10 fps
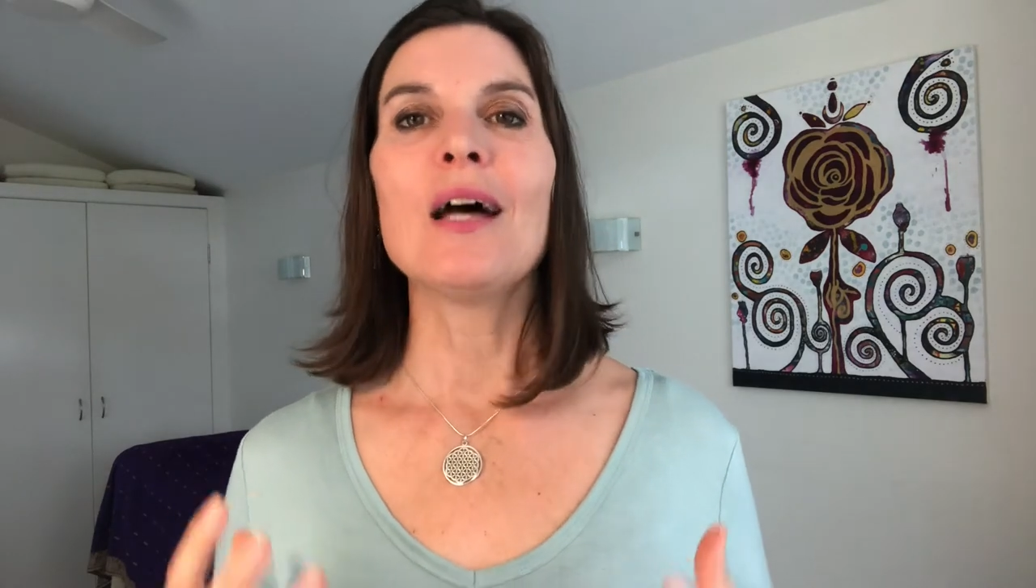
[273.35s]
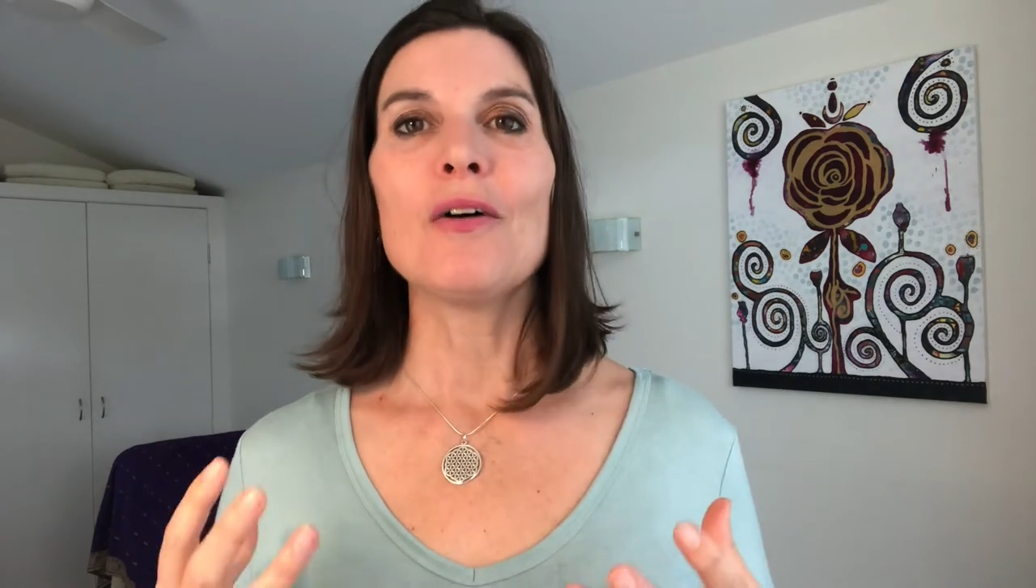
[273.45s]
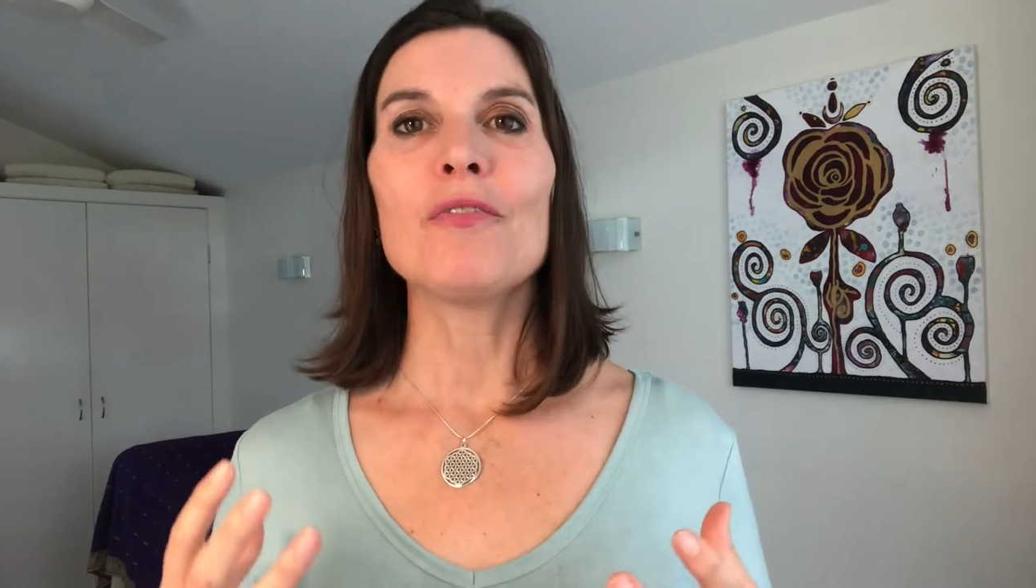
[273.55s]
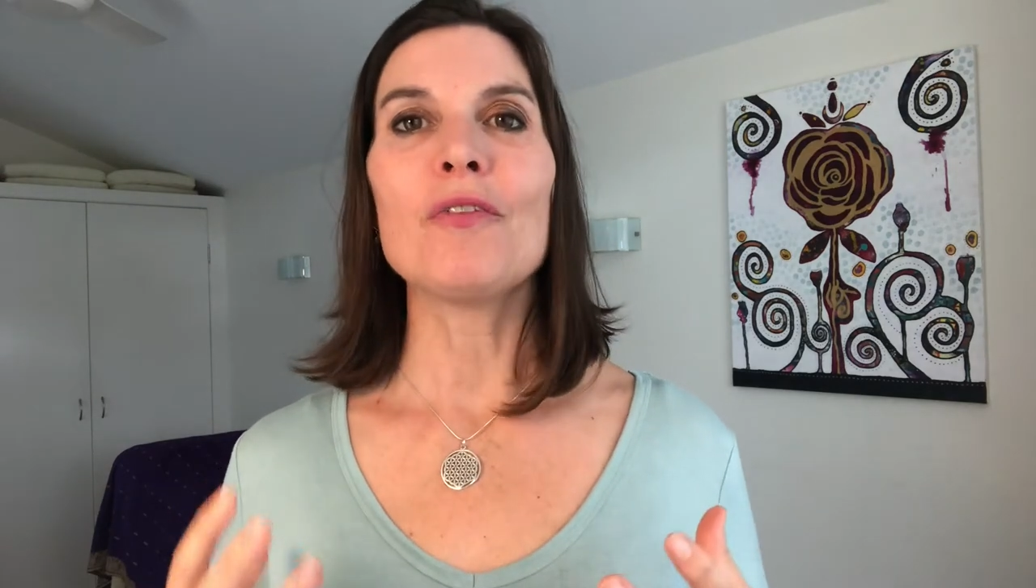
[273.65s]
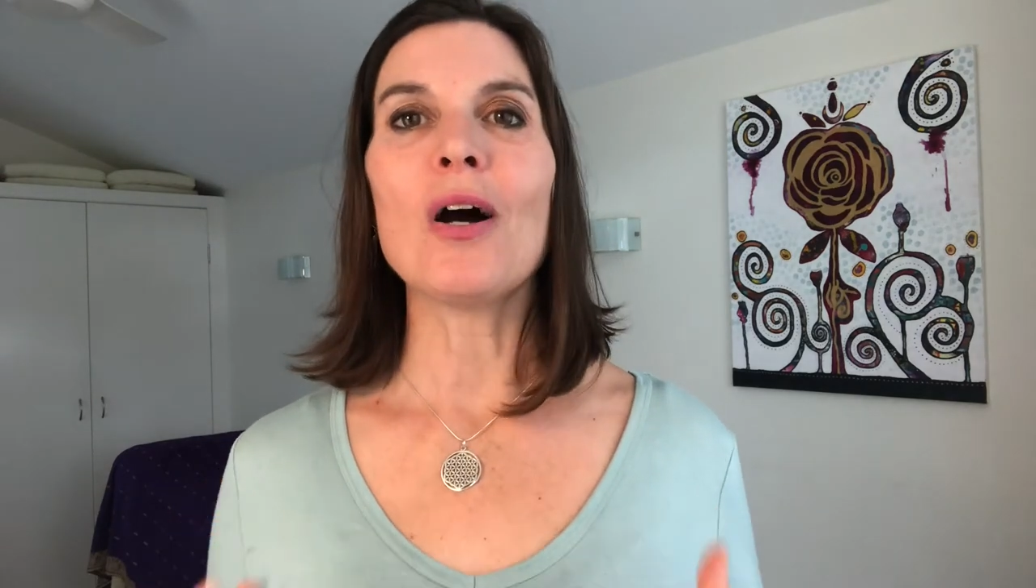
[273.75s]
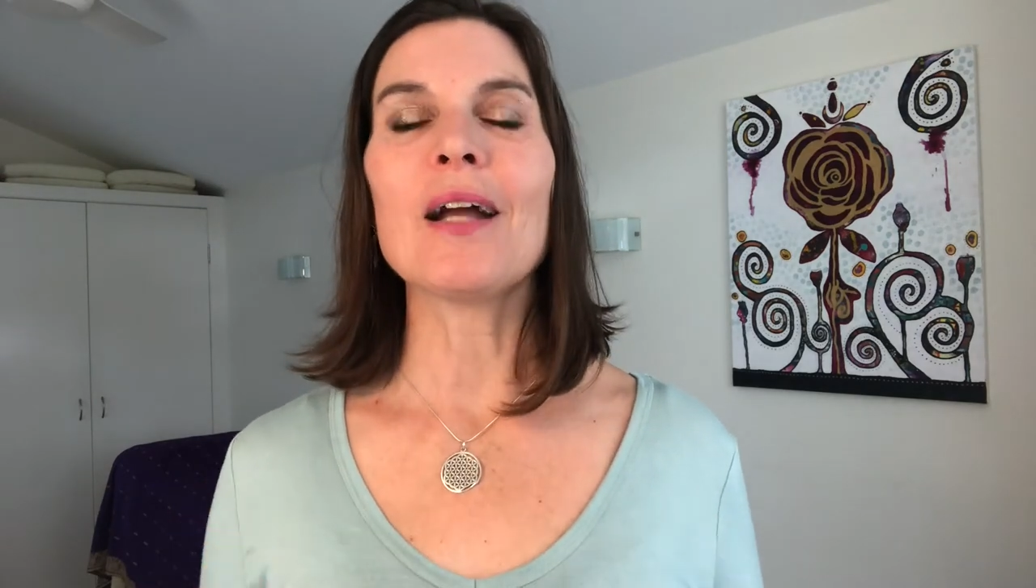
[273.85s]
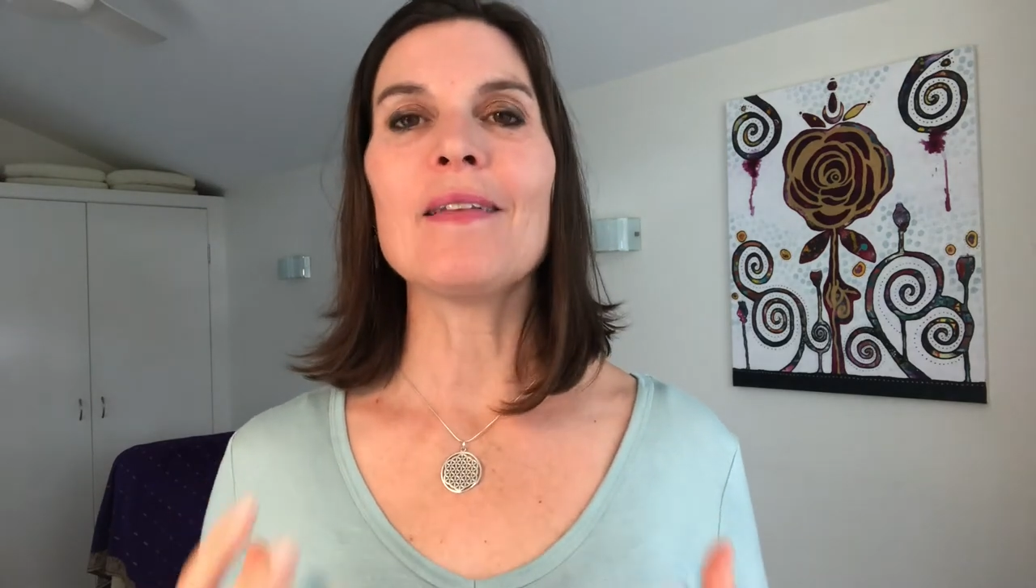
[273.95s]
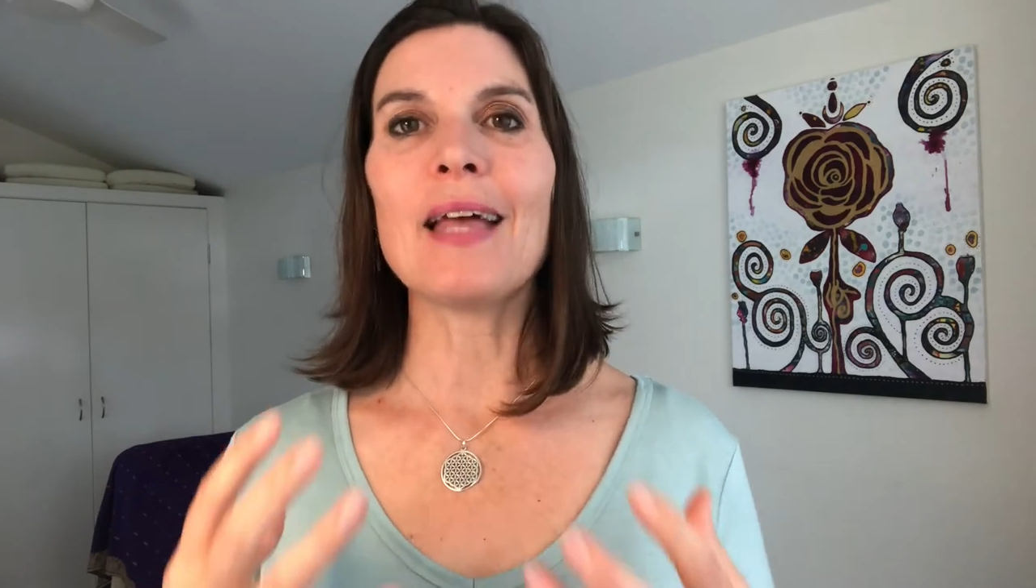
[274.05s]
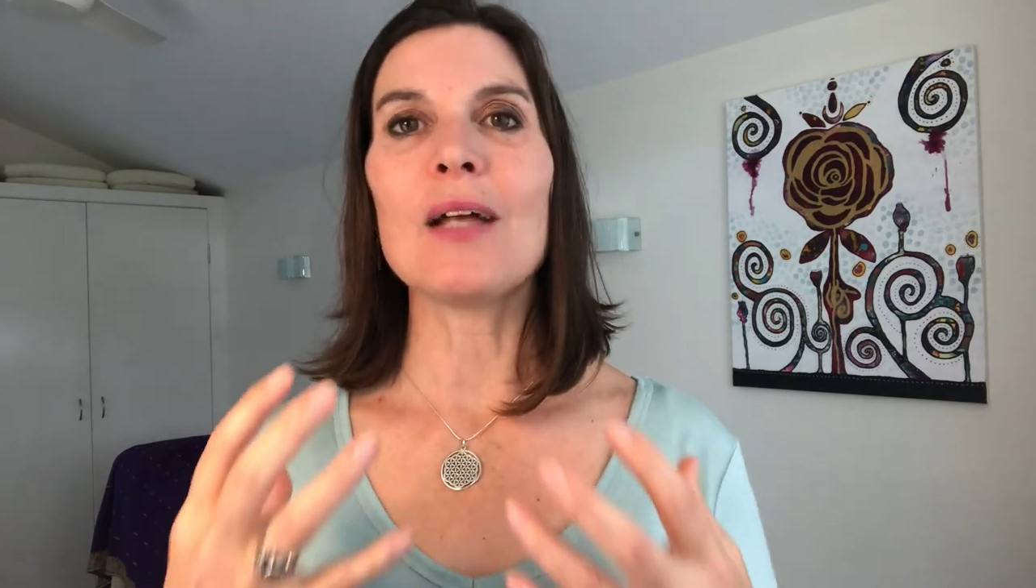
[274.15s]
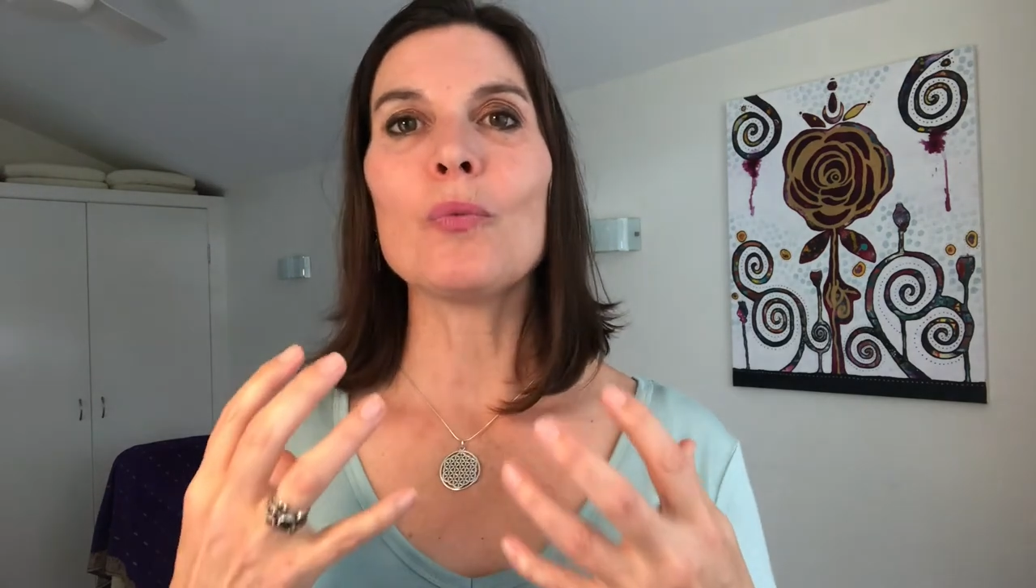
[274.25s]
find
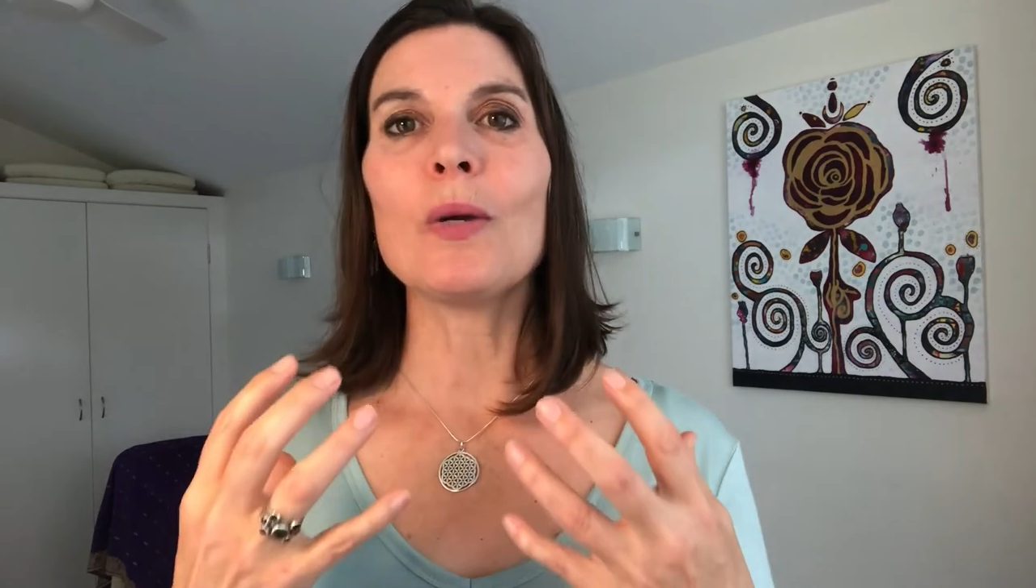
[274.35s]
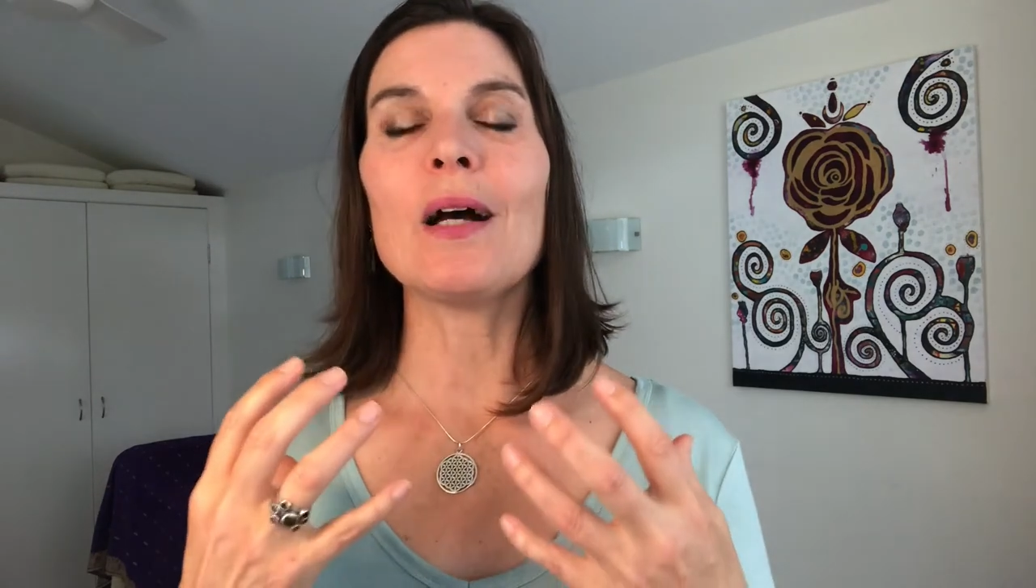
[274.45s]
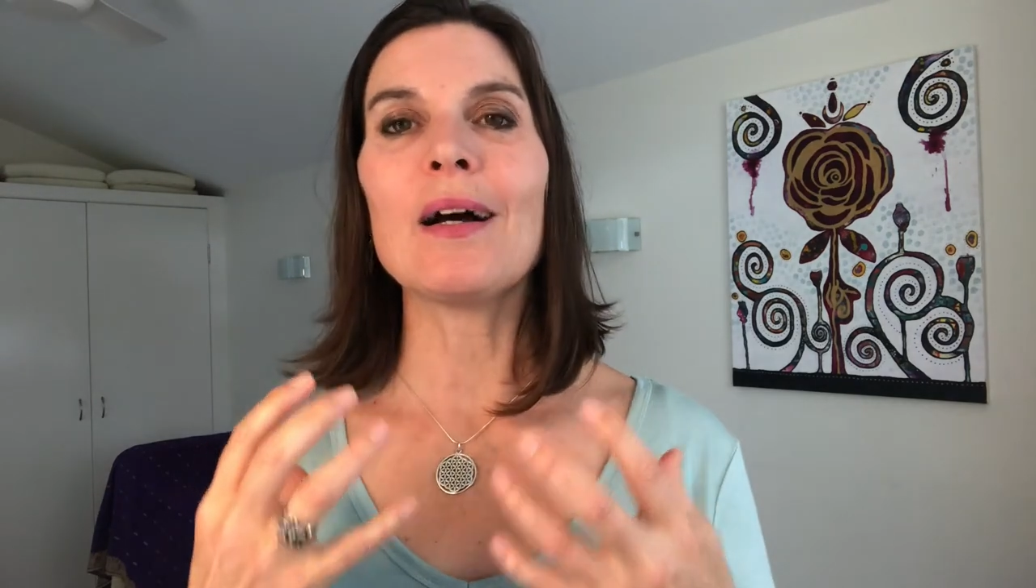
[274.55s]
that we are